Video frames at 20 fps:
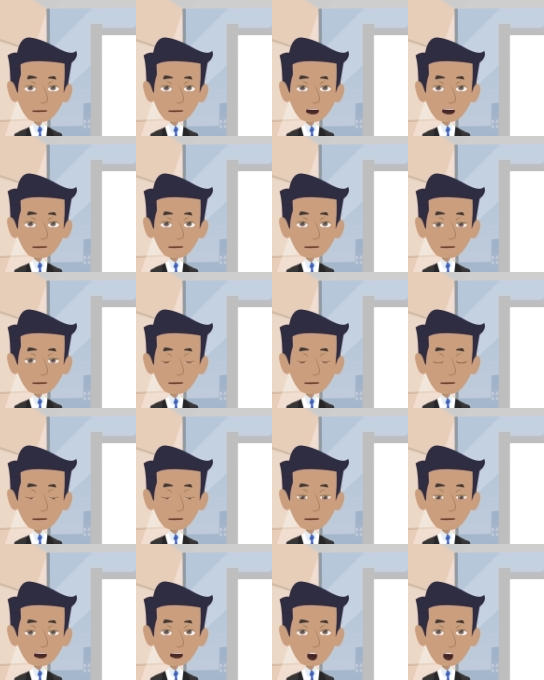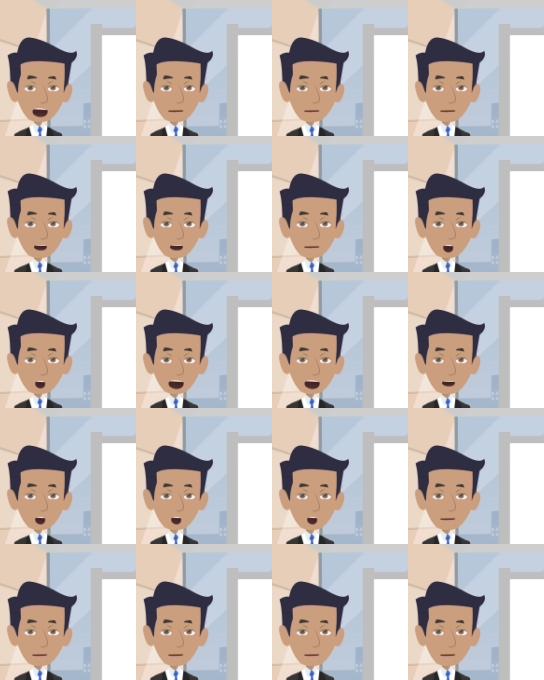waking up early, but
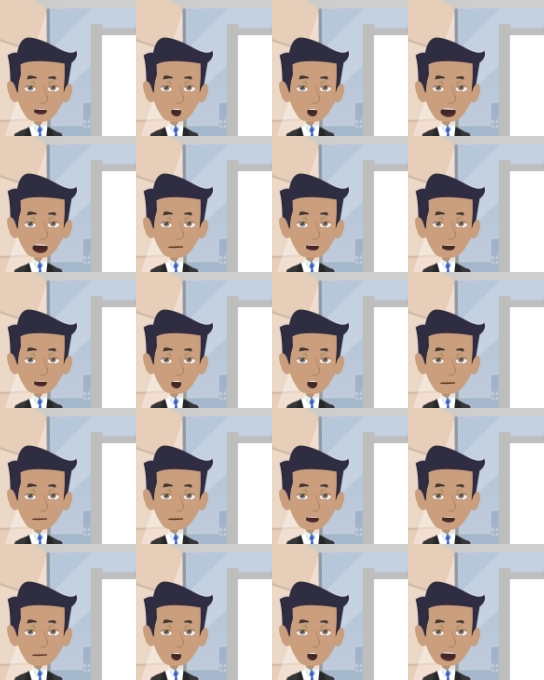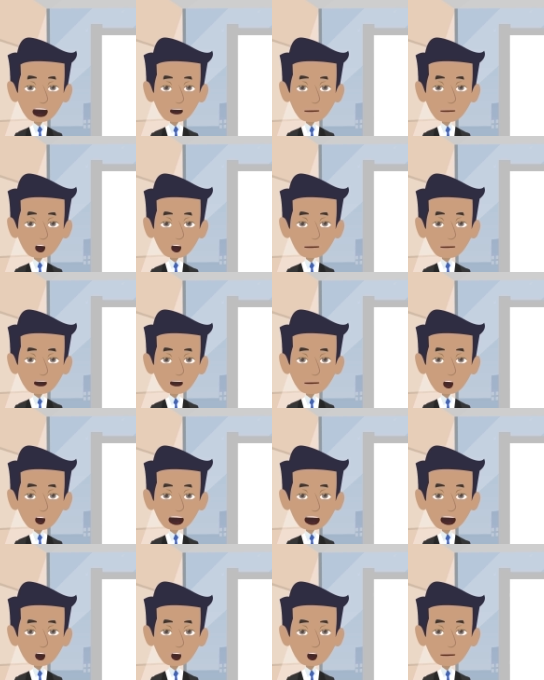how? I know it's not easy for some
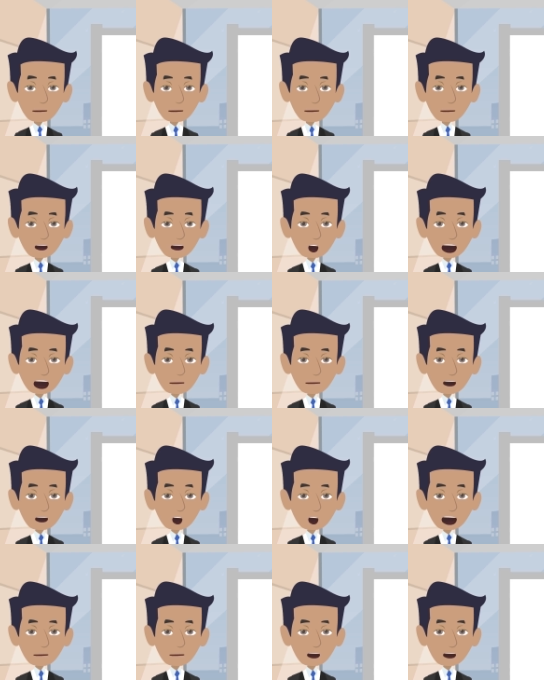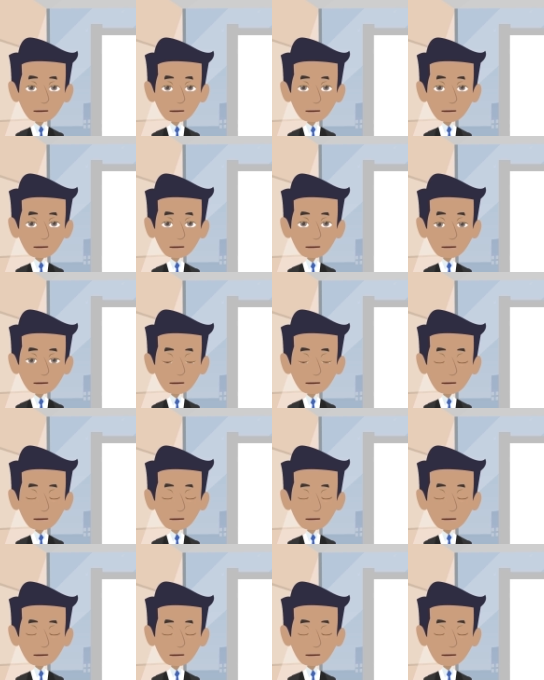of us, especially those who are night